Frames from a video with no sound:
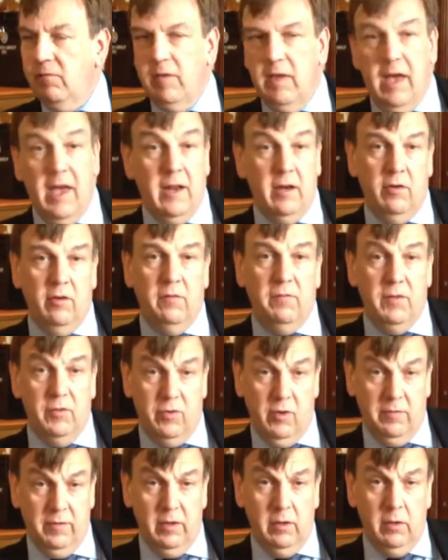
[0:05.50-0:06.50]
the end of the
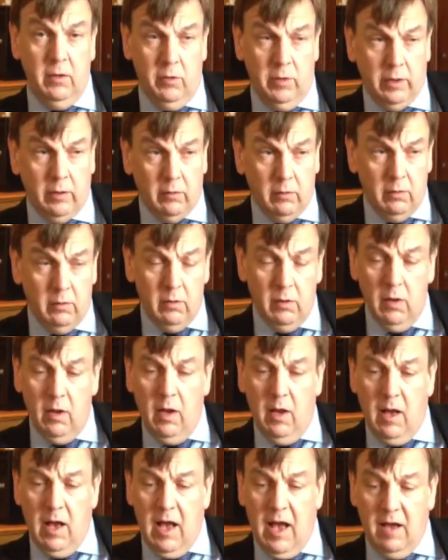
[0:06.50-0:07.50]
Soviet Union.
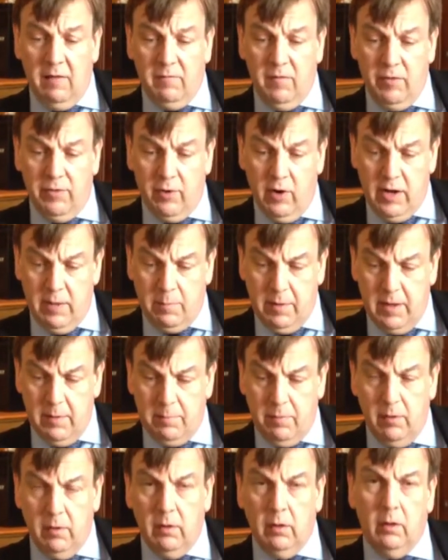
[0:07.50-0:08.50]
And the three
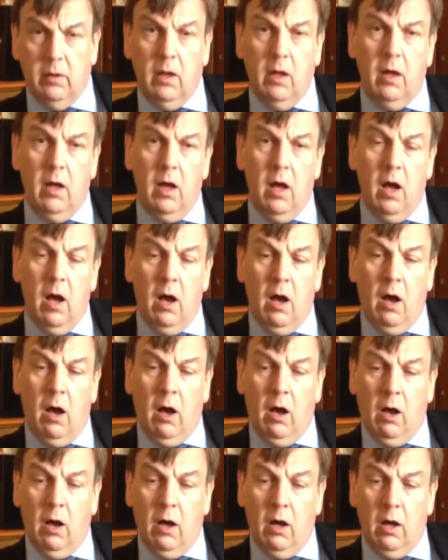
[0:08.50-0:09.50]
people
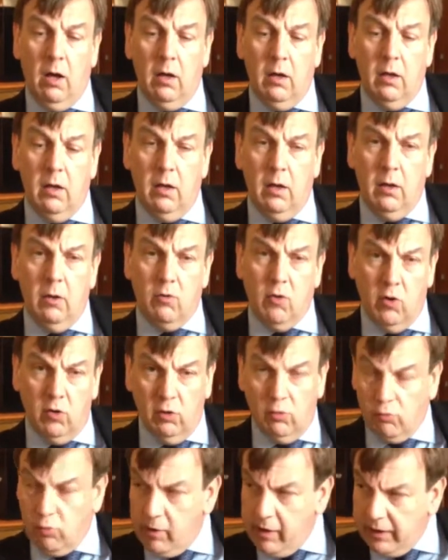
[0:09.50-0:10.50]
are
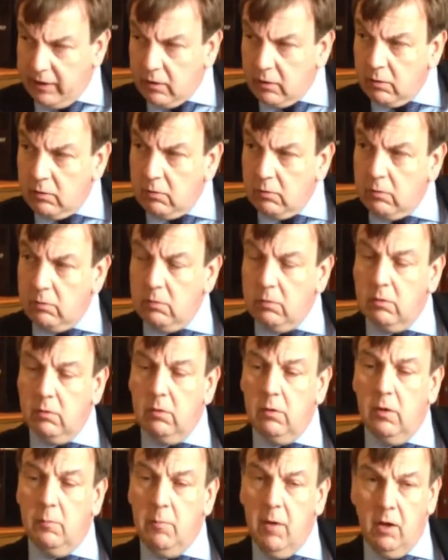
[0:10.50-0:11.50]
Ronald Reagan,
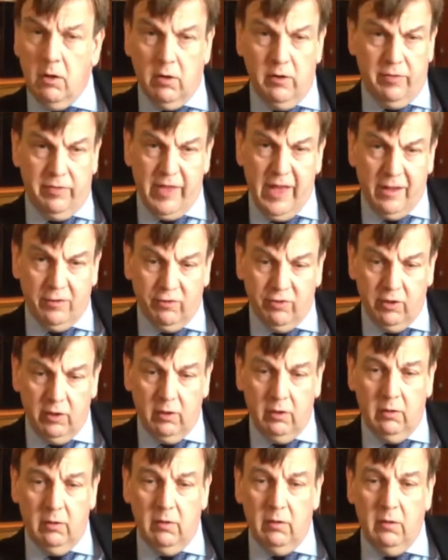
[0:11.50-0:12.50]
Margaret Thatcher,
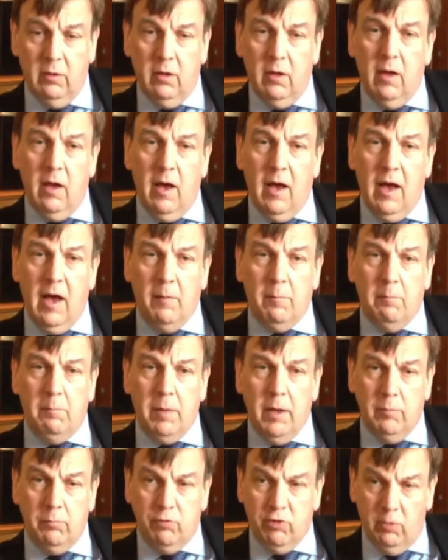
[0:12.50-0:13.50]
and
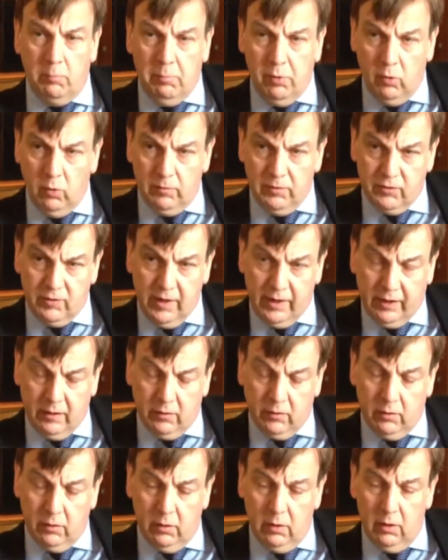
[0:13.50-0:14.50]
Pope John Paul II.
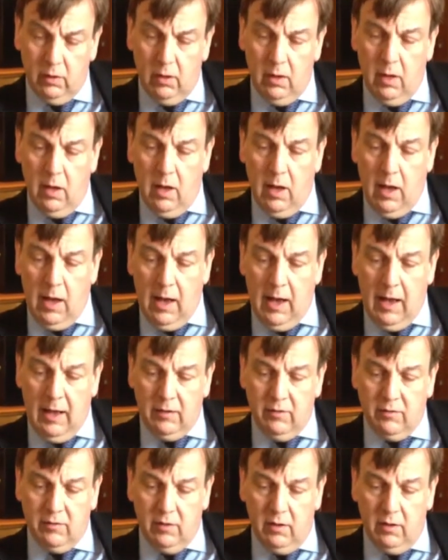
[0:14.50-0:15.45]
And